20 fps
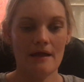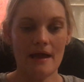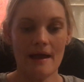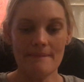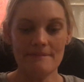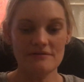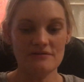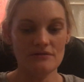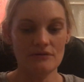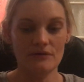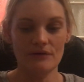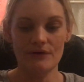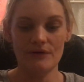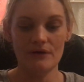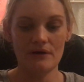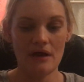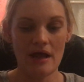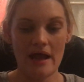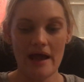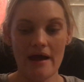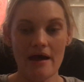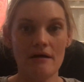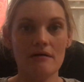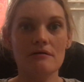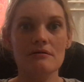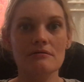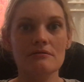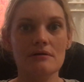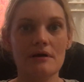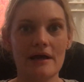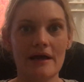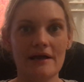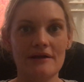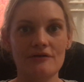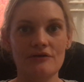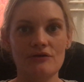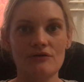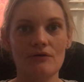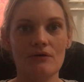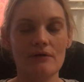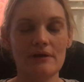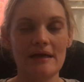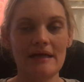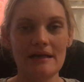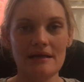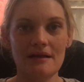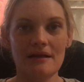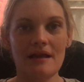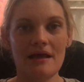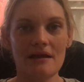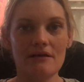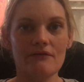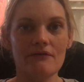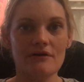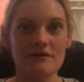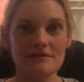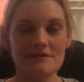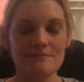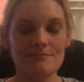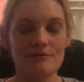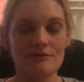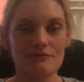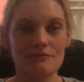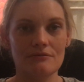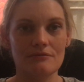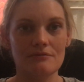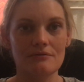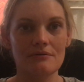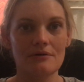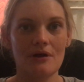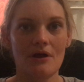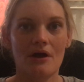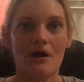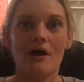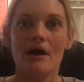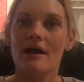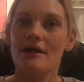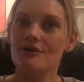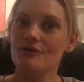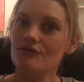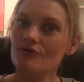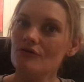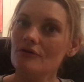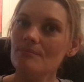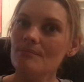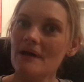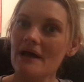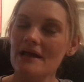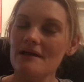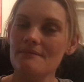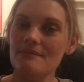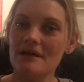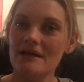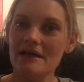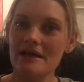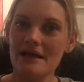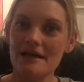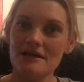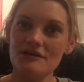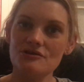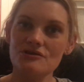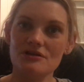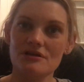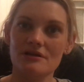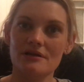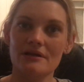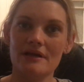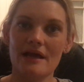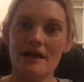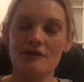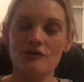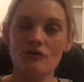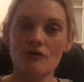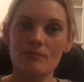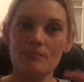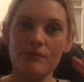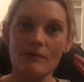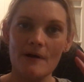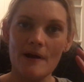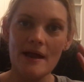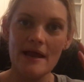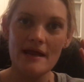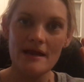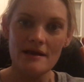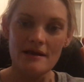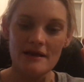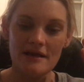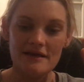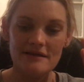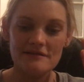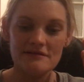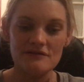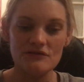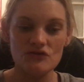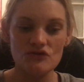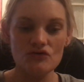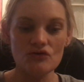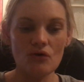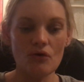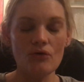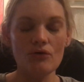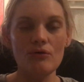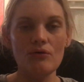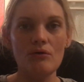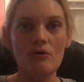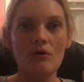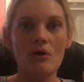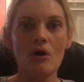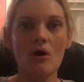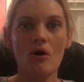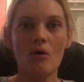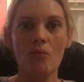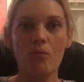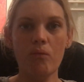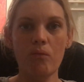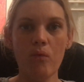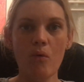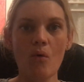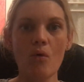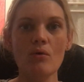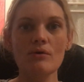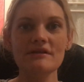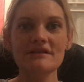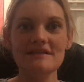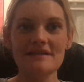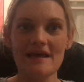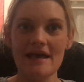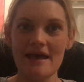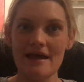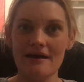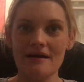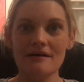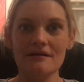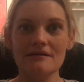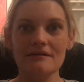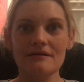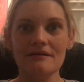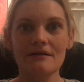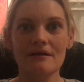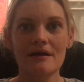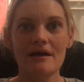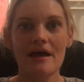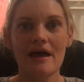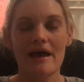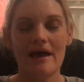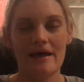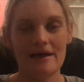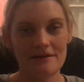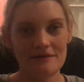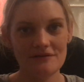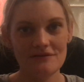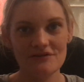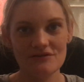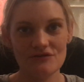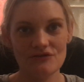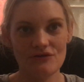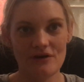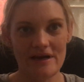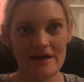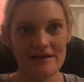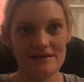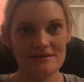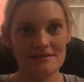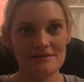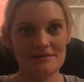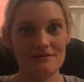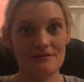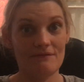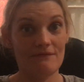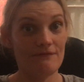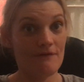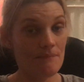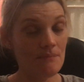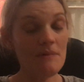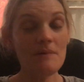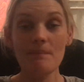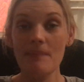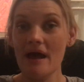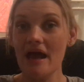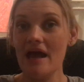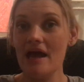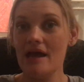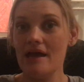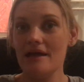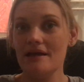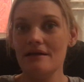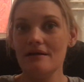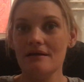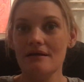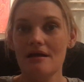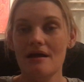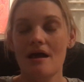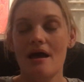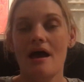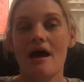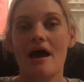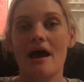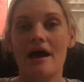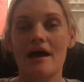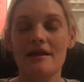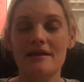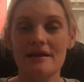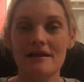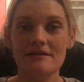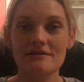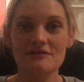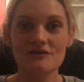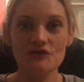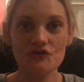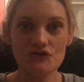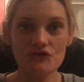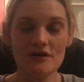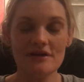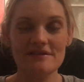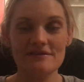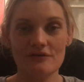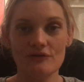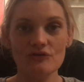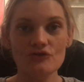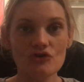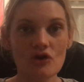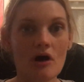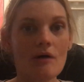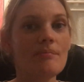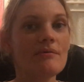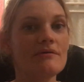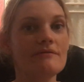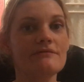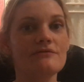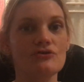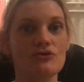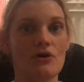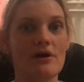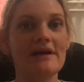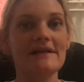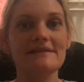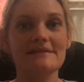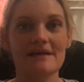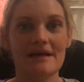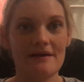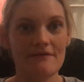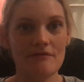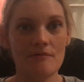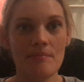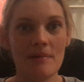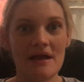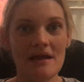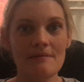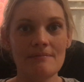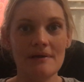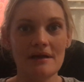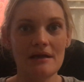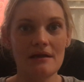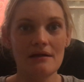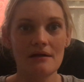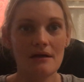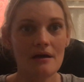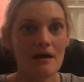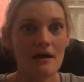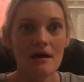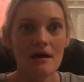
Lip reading: absolute hell, and you're in and out of hospital and you're on pain medication, and your brain is so worn down and stressed from the pain, and then stress on top of trying to have a baby,